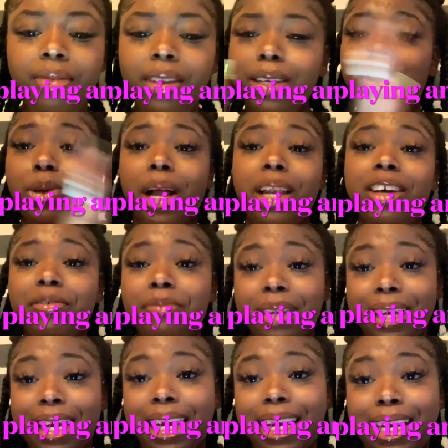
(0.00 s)
Do I love
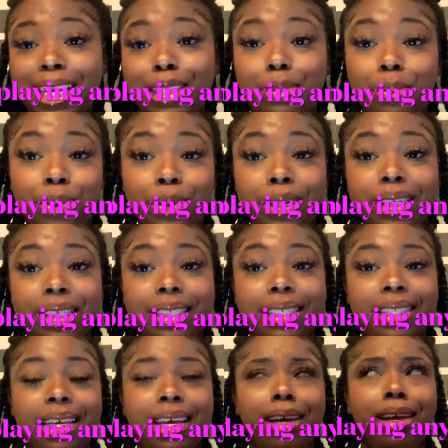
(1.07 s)
playing any sports?
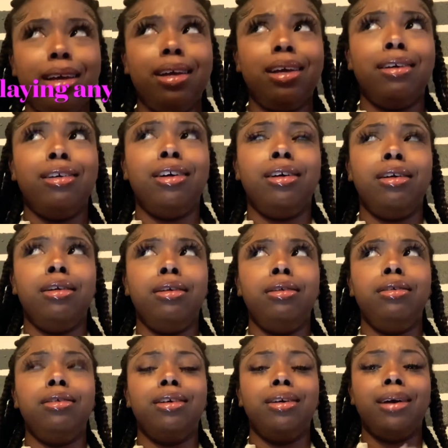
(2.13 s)

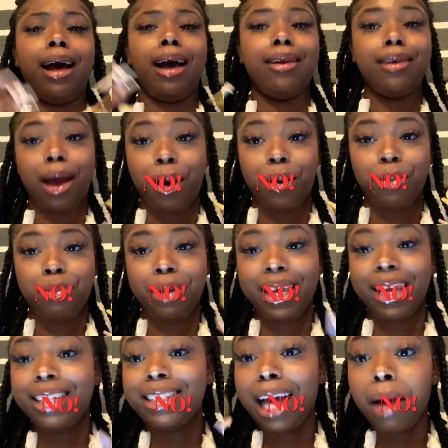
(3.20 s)
No,
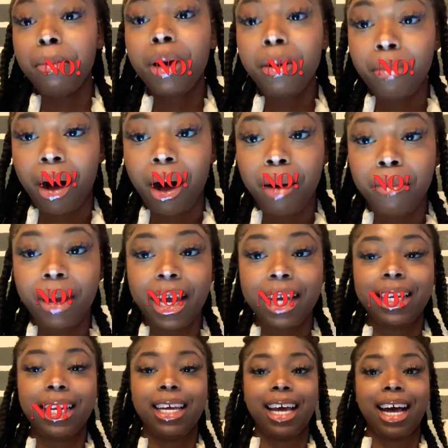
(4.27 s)
because I'm a ball
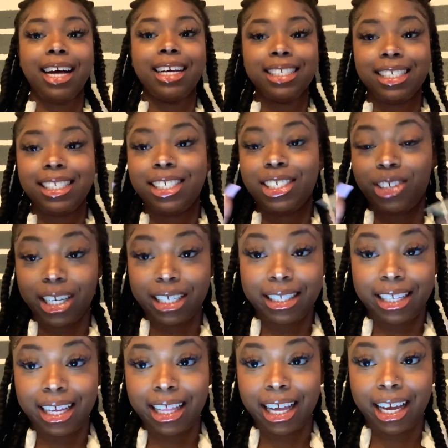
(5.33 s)
magnet. I just straight
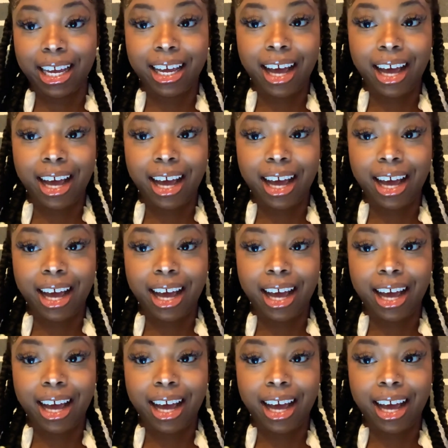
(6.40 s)
say, like,